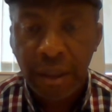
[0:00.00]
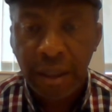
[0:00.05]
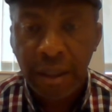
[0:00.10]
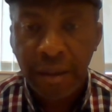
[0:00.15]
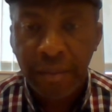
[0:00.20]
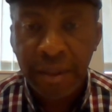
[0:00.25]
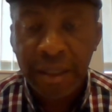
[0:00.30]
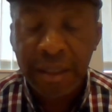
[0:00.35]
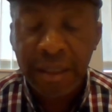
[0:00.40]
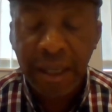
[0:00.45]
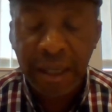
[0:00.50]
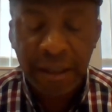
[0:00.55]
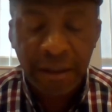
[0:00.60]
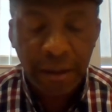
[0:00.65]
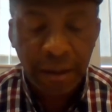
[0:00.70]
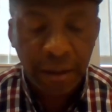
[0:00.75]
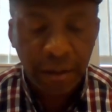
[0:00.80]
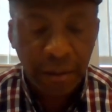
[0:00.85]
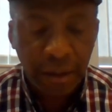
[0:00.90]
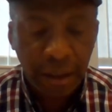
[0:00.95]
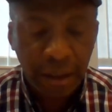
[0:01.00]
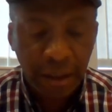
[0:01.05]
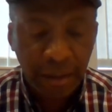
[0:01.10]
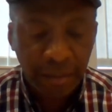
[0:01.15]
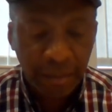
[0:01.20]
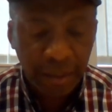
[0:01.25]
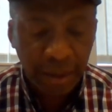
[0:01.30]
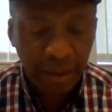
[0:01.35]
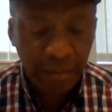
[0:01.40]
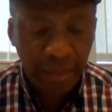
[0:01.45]
intense
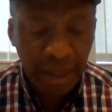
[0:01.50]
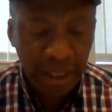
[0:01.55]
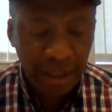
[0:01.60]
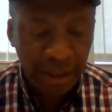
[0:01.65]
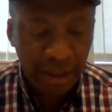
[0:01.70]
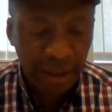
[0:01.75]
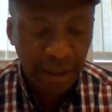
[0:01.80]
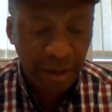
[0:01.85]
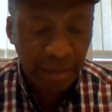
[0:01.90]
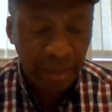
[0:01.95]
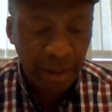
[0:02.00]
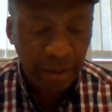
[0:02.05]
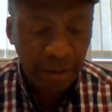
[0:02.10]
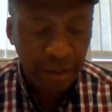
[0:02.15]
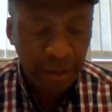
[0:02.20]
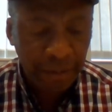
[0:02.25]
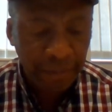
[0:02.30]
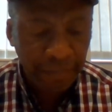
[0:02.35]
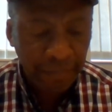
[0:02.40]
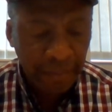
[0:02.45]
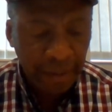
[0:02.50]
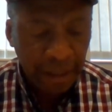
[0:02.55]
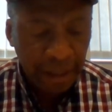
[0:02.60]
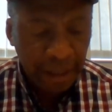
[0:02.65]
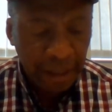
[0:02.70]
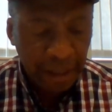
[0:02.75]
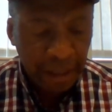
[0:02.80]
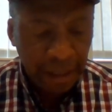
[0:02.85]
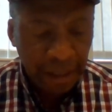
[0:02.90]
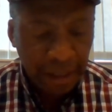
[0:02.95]
in March thereabout.
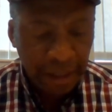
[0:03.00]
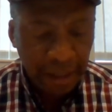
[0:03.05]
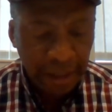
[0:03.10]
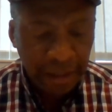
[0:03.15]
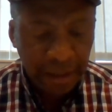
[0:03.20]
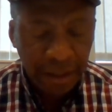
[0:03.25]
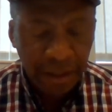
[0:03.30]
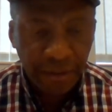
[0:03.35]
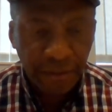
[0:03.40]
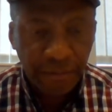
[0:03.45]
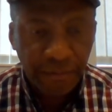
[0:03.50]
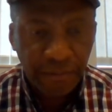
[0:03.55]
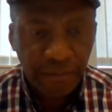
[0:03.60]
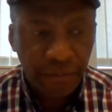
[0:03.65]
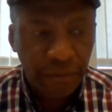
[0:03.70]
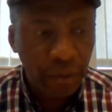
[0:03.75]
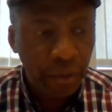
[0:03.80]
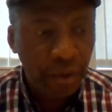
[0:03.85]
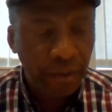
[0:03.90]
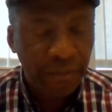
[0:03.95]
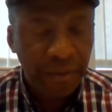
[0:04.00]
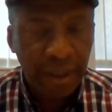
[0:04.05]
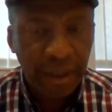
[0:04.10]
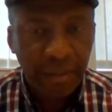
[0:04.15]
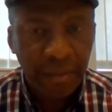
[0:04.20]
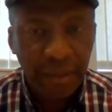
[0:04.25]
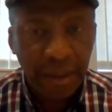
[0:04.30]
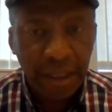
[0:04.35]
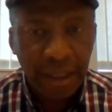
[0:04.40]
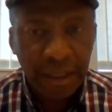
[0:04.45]
And there's a few of
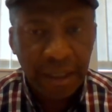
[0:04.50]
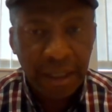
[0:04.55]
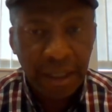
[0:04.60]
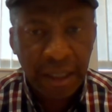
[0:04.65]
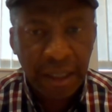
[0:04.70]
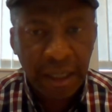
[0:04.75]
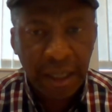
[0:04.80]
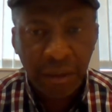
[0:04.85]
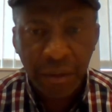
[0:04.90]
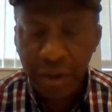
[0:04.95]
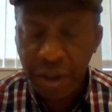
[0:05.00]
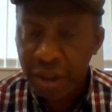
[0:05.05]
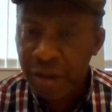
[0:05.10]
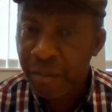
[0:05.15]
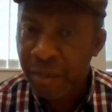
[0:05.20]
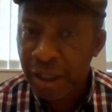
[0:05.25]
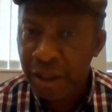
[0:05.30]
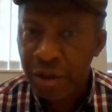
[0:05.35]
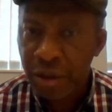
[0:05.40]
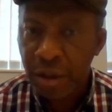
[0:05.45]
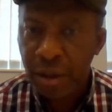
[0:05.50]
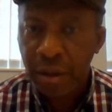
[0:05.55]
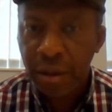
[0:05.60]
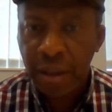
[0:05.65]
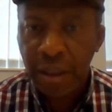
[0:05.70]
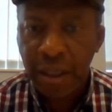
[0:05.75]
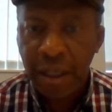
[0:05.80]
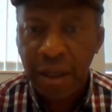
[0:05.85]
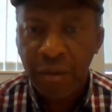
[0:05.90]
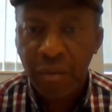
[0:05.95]
them that I'll just mention.
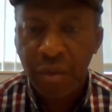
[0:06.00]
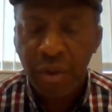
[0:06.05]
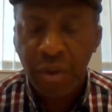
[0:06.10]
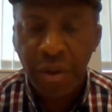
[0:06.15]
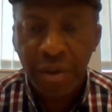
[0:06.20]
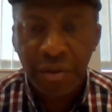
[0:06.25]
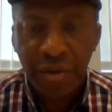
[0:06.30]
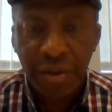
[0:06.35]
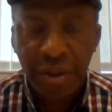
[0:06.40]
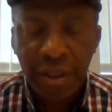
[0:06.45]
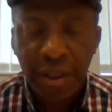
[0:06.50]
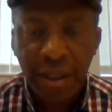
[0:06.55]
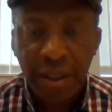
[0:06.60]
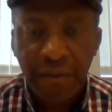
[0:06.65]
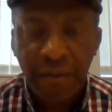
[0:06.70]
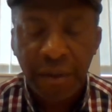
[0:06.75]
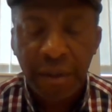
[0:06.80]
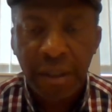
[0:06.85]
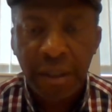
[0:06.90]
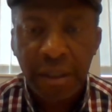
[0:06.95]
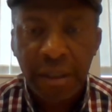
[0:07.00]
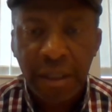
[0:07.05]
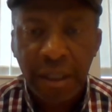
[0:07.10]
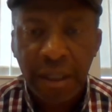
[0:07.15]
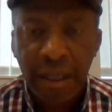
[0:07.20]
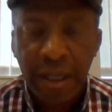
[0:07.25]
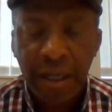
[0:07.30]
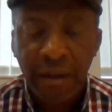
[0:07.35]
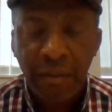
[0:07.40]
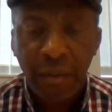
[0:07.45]
I won't go into details for these,
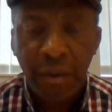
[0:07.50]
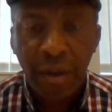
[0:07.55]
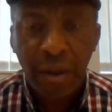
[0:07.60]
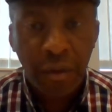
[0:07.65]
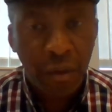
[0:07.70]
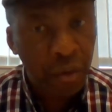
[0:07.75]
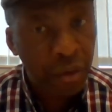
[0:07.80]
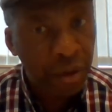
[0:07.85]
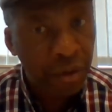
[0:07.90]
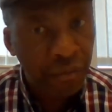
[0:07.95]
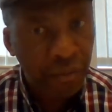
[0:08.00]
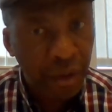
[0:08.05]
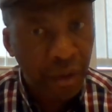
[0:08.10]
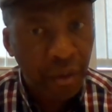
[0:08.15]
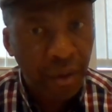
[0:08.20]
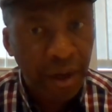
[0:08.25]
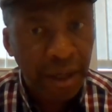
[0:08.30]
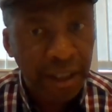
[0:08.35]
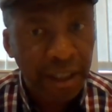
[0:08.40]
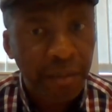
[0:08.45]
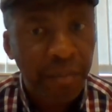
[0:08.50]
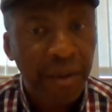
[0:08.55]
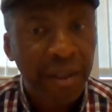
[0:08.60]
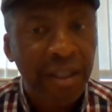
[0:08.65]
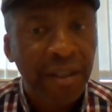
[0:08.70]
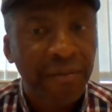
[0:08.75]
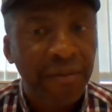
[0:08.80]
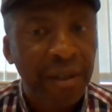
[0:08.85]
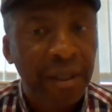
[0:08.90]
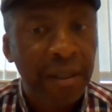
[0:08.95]
and anyone who requires
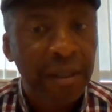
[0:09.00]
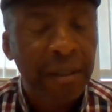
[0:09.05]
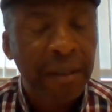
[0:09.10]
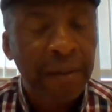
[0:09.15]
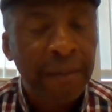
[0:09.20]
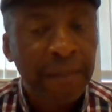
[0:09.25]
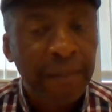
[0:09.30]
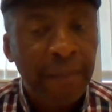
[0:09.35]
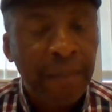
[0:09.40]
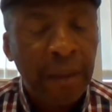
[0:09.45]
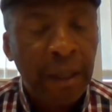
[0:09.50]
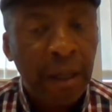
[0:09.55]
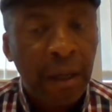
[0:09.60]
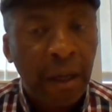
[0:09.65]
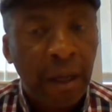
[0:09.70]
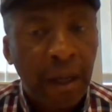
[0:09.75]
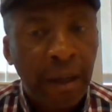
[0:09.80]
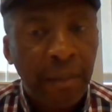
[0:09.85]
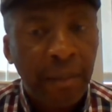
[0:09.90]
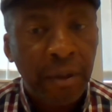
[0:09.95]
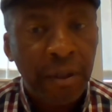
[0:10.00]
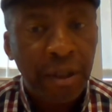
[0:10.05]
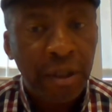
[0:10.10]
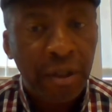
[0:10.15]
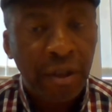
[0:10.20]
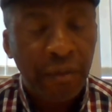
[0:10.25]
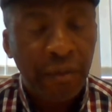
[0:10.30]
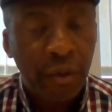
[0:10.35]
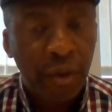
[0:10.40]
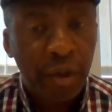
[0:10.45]
specifics on each
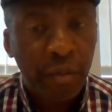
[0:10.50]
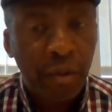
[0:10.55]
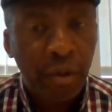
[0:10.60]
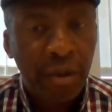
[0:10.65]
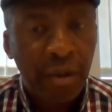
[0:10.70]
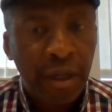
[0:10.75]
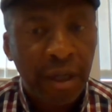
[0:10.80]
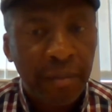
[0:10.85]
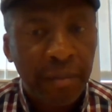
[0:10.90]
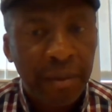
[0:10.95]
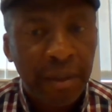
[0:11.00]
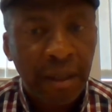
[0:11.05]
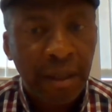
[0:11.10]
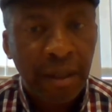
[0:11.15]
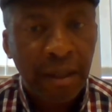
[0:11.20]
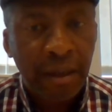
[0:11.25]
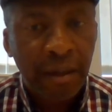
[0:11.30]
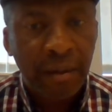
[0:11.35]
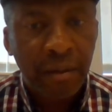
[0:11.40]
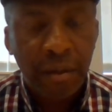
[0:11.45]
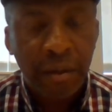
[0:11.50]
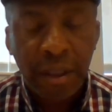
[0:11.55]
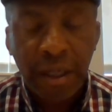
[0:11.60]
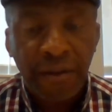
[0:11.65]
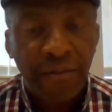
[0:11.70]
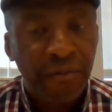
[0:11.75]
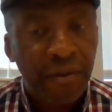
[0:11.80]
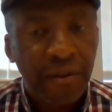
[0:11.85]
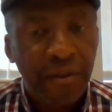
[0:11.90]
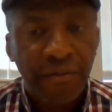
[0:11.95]
of those programs
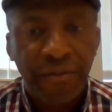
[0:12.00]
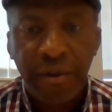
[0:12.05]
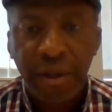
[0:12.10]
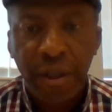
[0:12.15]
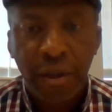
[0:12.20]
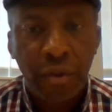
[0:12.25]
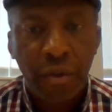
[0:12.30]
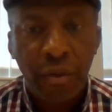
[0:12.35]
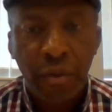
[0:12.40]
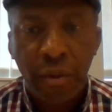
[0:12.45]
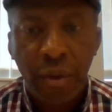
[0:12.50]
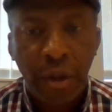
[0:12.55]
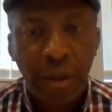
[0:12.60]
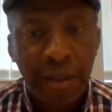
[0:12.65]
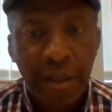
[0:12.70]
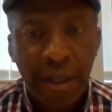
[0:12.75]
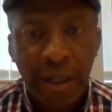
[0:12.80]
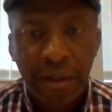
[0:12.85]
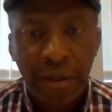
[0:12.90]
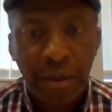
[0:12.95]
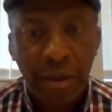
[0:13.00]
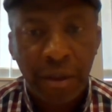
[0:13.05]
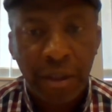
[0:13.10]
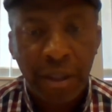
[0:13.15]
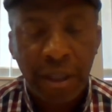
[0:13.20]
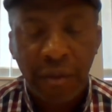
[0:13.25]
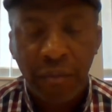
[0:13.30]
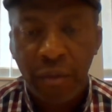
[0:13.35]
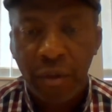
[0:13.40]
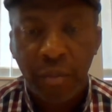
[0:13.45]
can feel free to contact us,
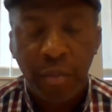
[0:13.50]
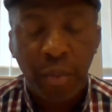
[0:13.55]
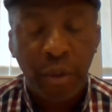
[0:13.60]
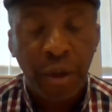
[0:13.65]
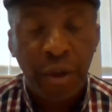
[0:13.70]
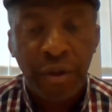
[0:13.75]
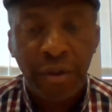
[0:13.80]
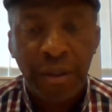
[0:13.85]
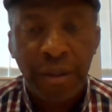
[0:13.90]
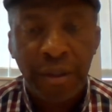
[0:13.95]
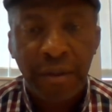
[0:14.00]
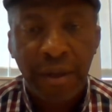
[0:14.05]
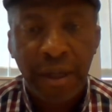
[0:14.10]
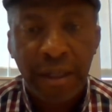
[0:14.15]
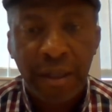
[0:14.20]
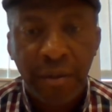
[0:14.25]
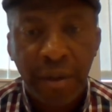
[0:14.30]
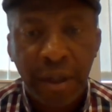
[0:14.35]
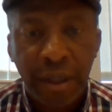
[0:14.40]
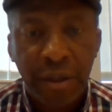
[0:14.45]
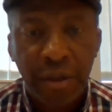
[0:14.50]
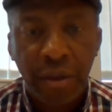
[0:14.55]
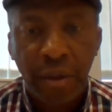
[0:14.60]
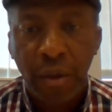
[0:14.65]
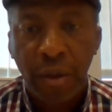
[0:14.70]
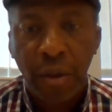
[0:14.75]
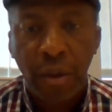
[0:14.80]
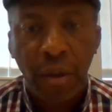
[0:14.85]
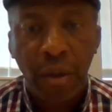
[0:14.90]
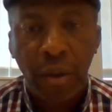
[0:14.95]
and we'll point you in the right
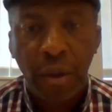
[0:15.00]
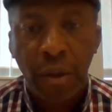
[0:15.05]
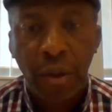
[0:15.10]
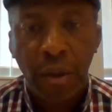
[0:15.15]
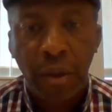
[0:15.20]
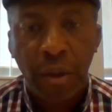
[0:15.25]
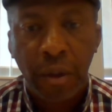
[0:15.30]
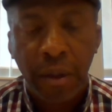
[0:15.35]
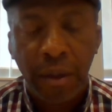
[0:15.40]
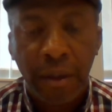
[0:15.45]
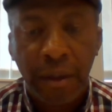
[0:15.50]
direction, or